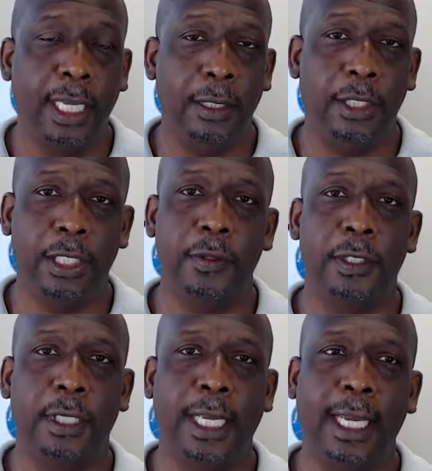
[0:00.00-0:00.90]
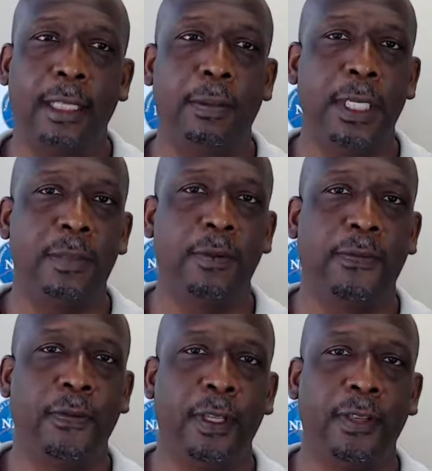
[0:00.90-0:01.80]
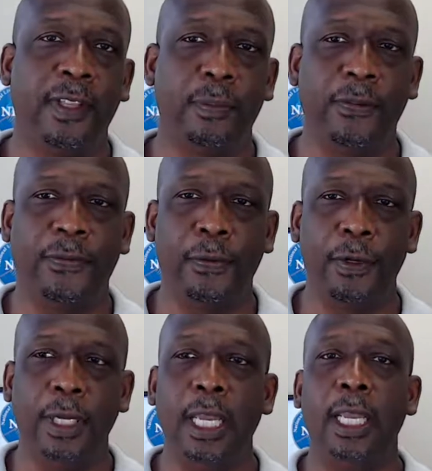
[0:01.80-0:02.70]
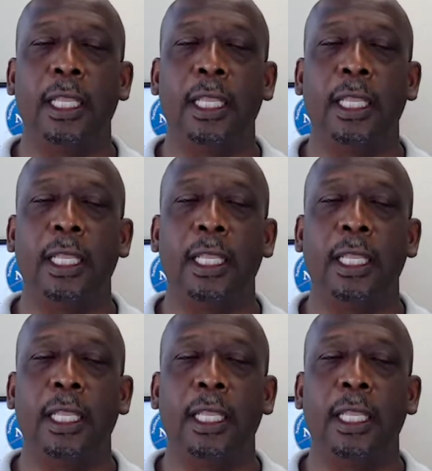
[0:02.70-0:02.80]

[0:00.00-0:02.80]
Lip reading: And seriously, I had a place before, I lived up before,